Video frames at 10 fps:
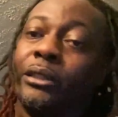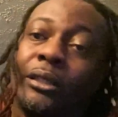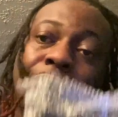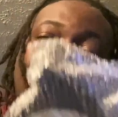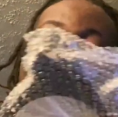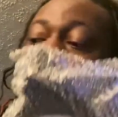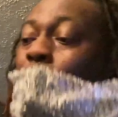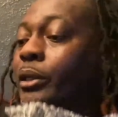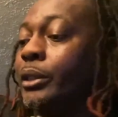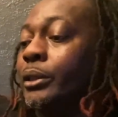and if y'all
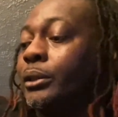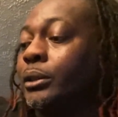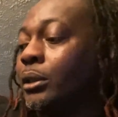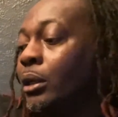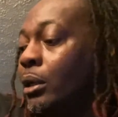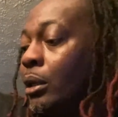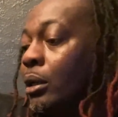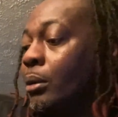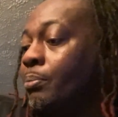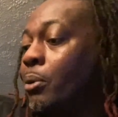want this
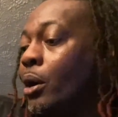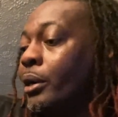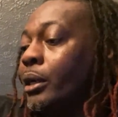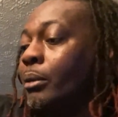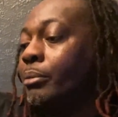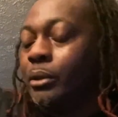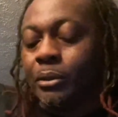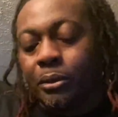part number,